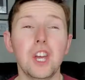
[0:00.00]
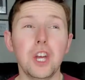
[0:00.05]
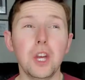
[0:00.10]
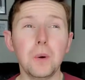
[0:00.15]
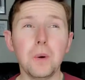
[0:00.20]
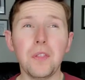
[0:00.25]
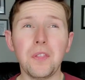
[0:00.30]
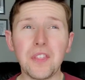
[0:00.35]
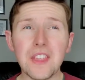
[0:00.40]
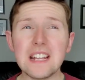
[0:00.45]
who
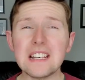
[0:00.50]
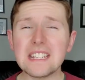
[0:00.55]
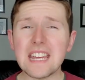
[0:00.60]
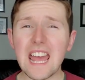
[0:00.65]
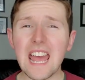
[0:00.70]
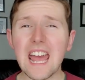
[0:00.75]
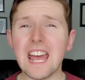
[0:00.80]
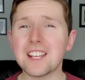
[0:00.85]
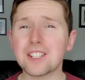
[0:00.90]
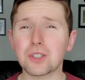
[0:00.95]
would think
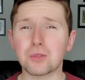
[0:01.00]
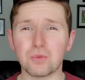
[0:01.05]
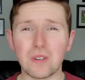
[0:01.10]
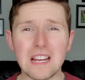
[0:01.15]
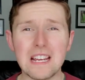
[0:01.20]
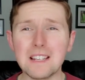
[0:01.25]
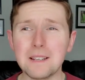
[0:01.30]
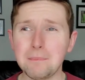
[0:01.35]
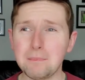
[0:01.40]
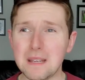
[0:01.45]
to ask
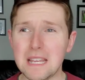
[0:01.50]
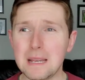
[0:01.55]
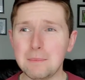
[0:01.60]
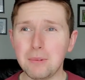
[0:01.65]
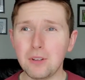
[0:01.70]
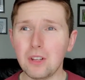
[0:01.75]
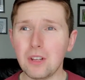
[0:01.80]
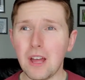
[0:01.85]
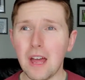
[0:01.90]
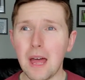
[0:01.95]
random
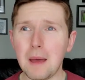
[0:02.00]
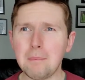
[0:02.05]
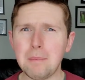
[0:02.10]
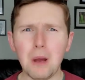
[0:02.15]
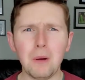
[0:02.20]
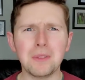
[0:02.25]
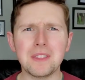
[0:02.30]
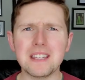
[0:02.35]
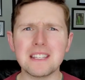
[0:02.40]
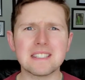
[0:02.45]
people
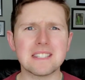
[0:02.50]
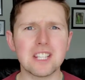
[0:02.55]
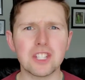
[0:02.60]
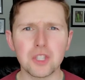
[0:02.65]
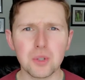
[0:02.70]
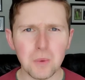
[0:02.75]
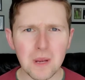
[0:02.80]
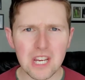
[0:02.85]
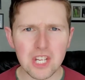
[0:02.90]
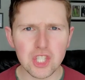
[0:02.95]
about this
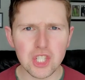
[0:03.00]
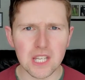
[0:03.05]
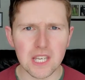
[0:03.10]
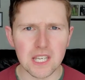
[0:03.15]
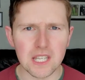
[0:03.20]
situation.